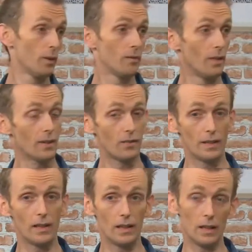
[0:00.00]

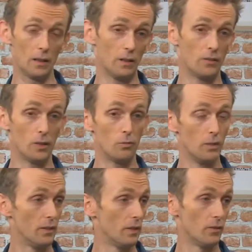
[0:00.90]
Actually.
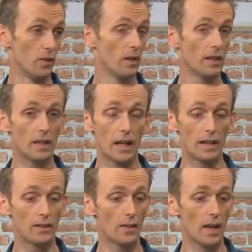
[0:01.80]
it did fine.
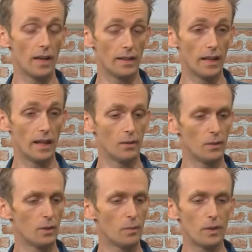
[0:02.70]
And yeah,
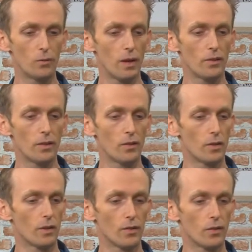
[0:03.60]
you could be scratching the
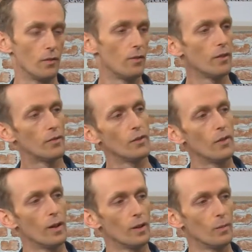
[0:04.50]
surface on 50
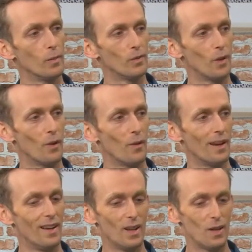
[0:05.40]
volumes. So.
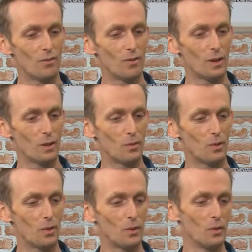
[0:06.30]
Yeah. Volume
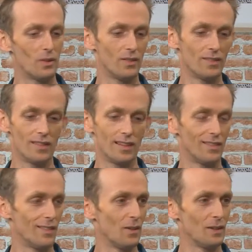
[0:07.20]
2
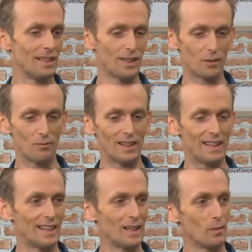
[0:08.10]
is only kind of
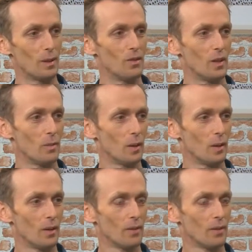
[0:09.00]
digging a little bit deeper.